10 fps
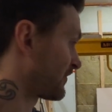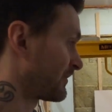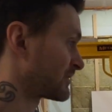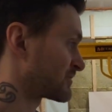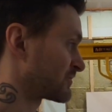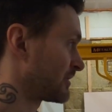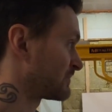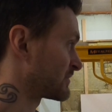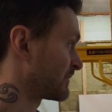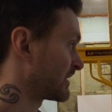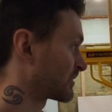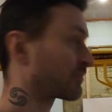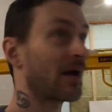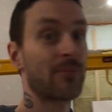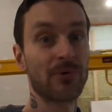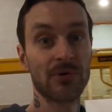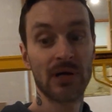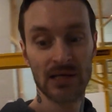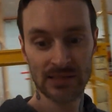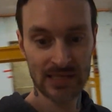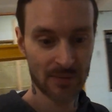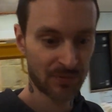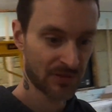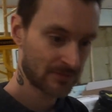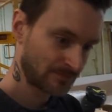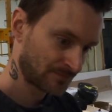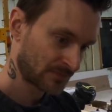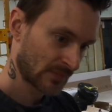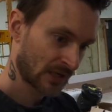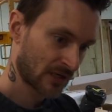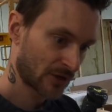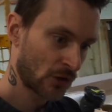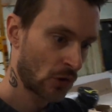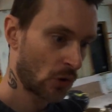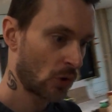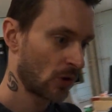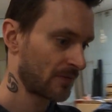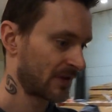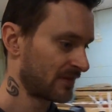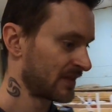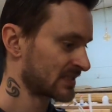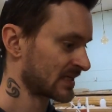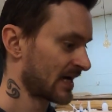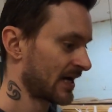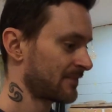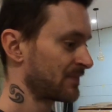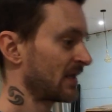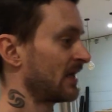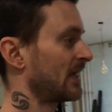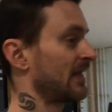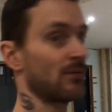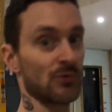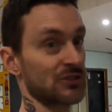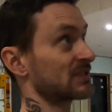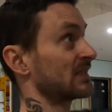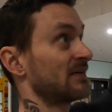furring strip so we get the proper depth, cut a hole in this guy, and then we'll just